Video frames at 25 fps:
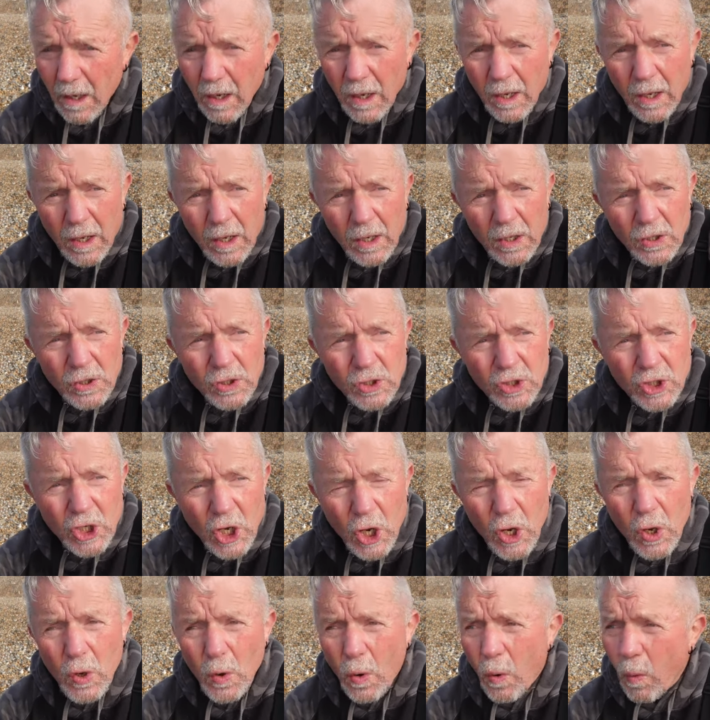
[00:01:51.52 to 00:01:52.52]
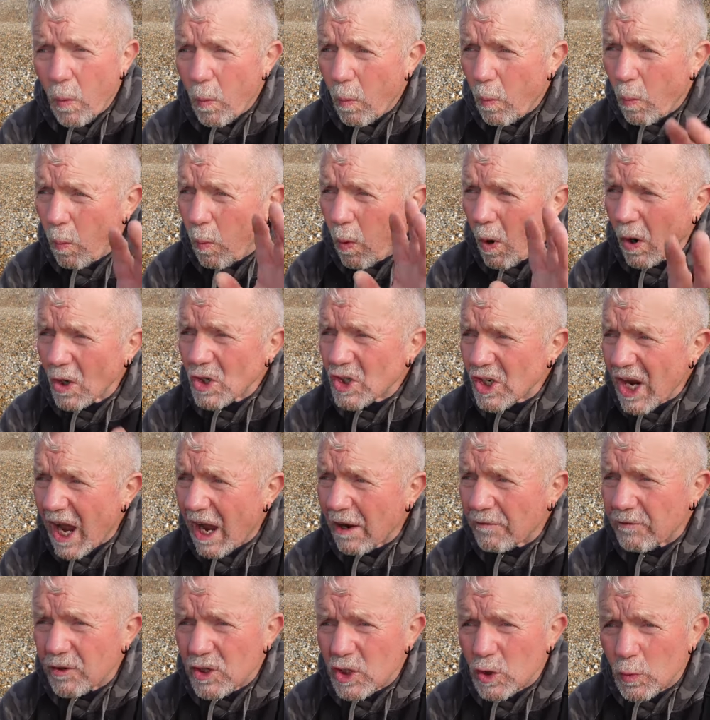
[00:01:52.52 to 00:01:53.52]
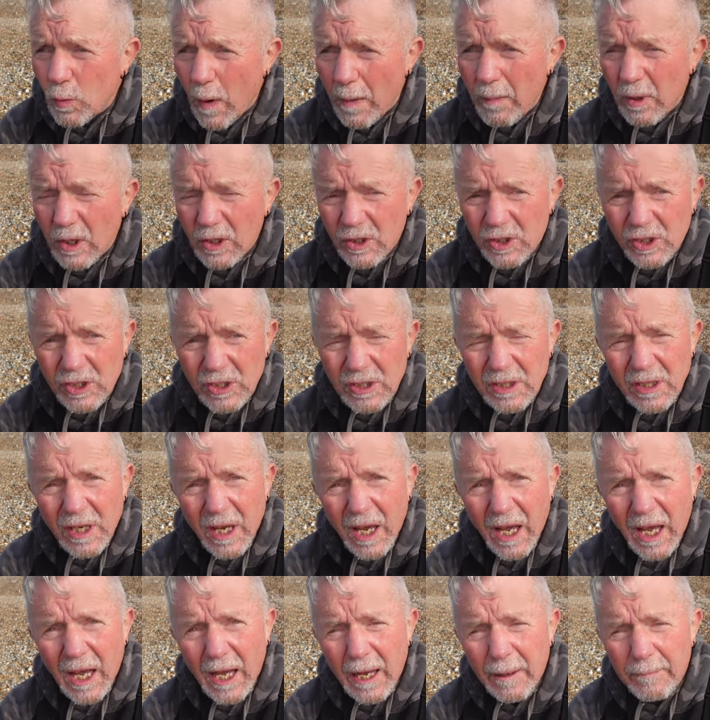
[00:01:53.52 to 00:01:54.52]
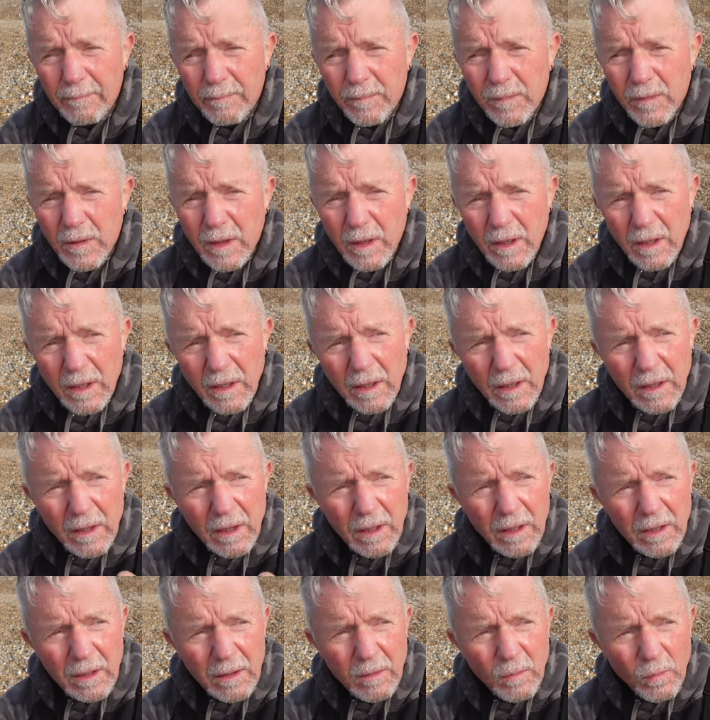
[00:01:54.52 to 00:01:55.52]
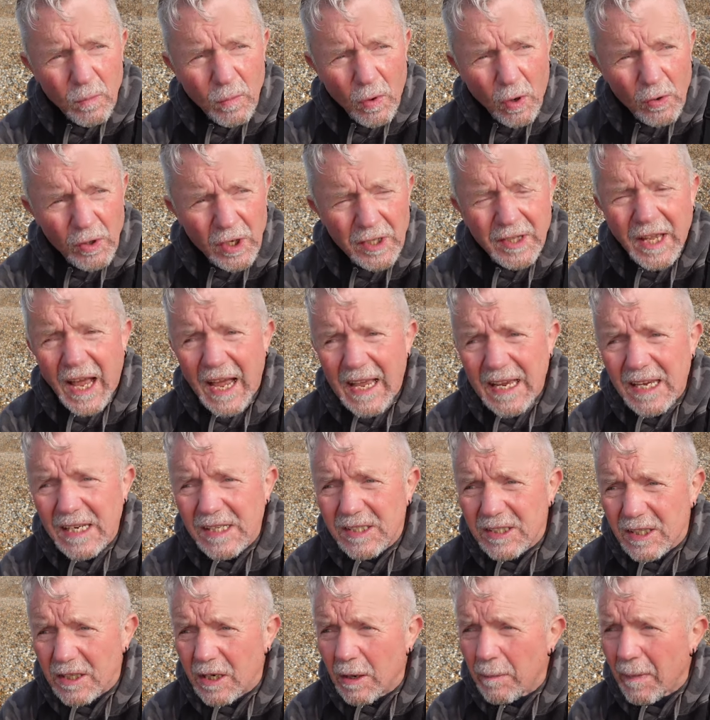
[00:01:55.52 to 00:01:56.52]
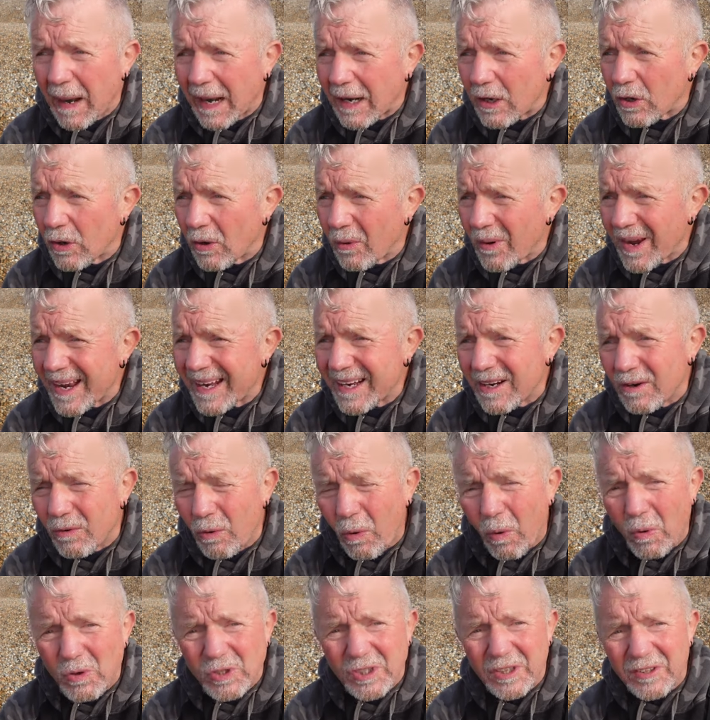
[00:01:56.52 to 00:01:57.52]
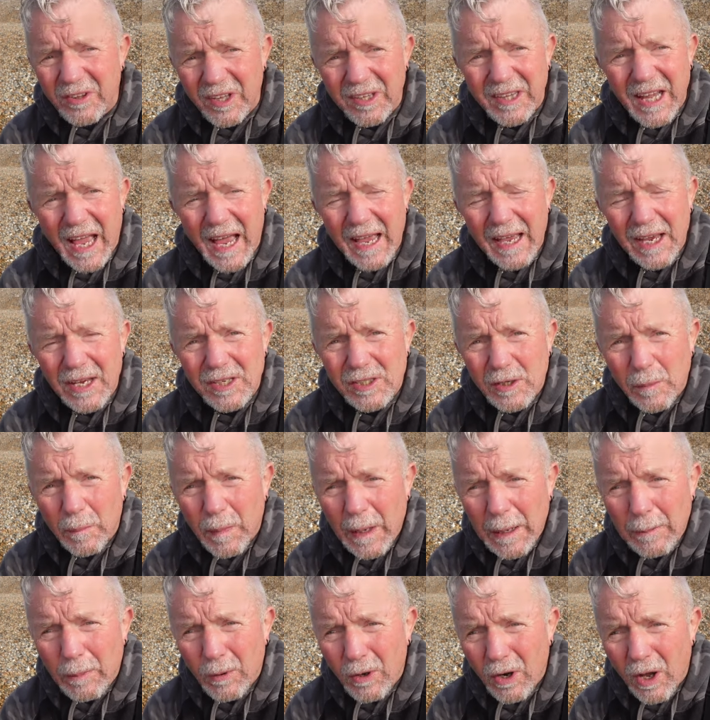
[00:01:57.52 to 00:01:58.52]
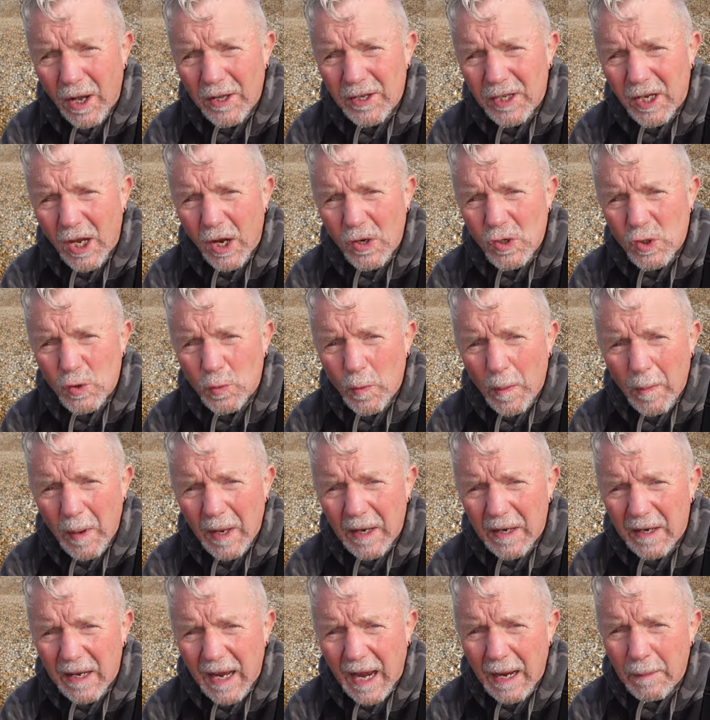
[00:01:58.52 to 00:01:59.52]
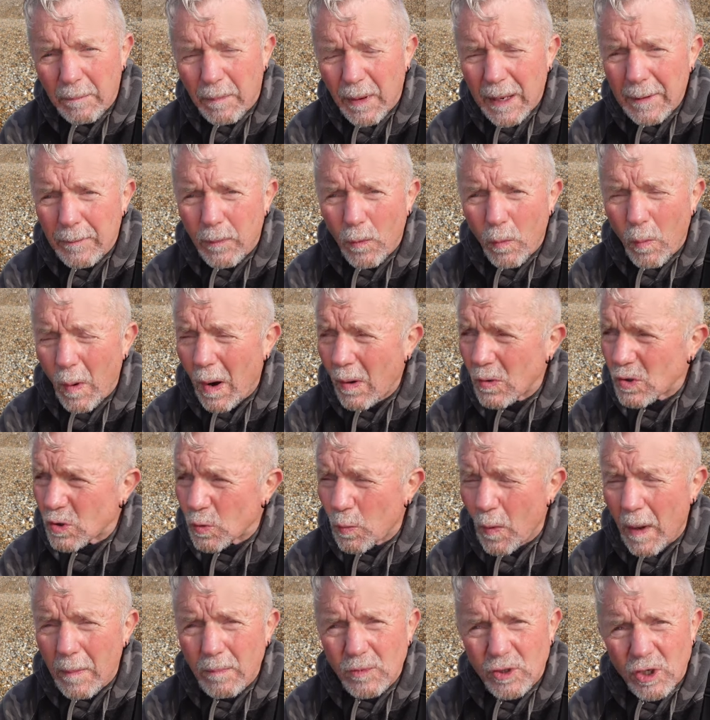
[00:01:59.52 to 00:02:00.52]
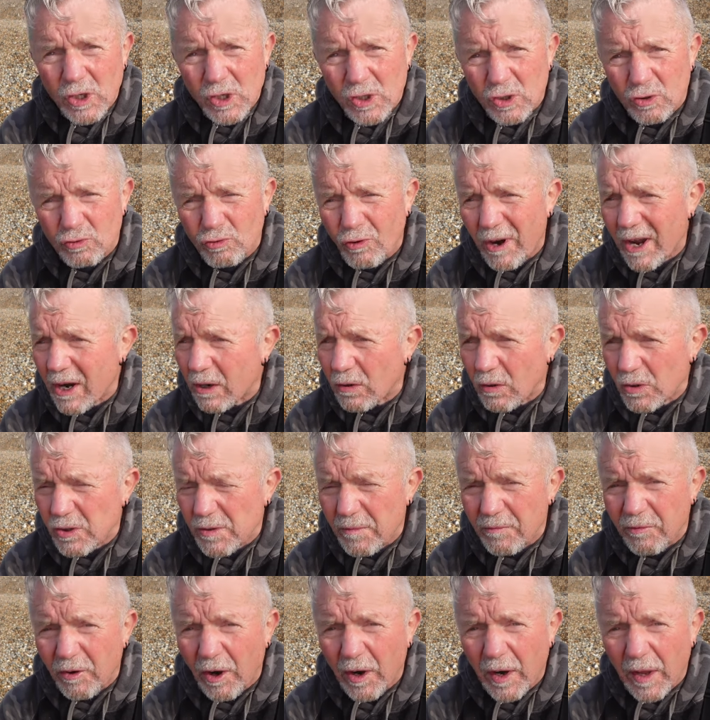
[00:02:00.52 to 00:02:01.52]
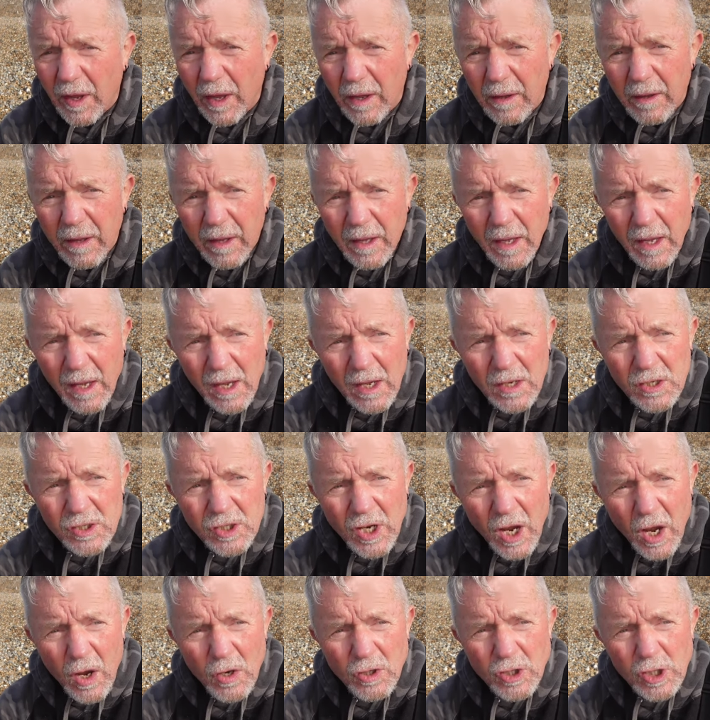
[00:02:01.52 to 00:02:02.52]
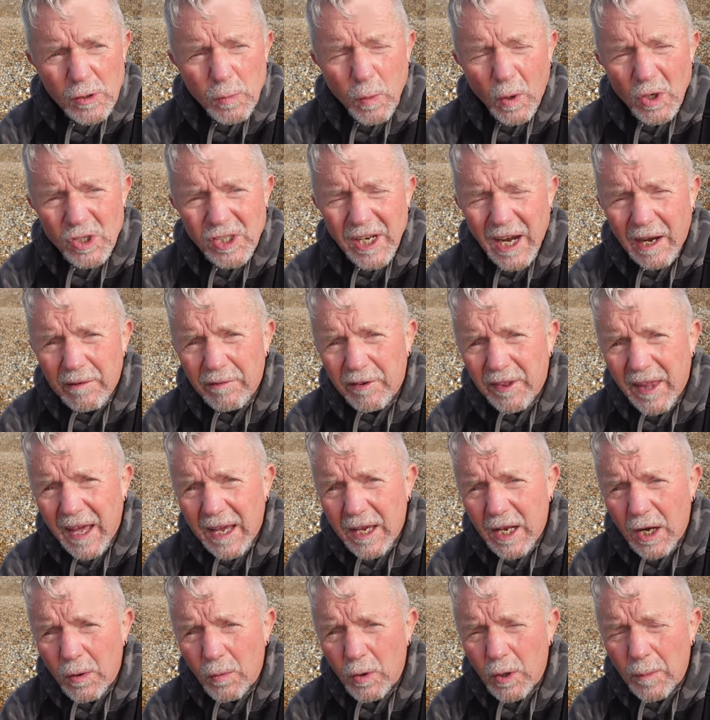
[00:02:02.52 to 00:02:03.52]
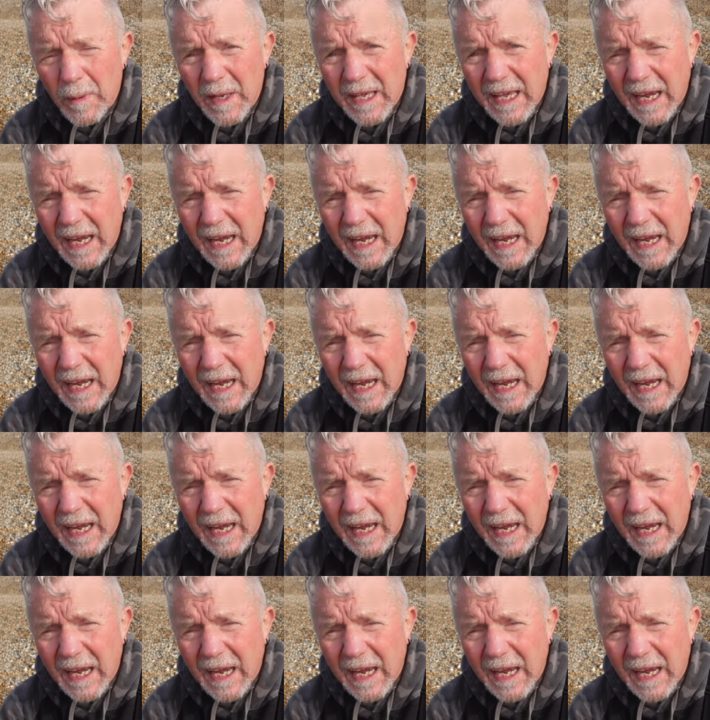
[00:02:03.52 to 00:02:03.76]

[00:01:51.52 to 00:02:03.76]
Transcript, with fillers: that. Two, watch out for swimmers. Um, on the days that the mackerel are in are also the days that people like to go swimming and people will swim just straight across in front of you. So just watch out for that, you don't want to be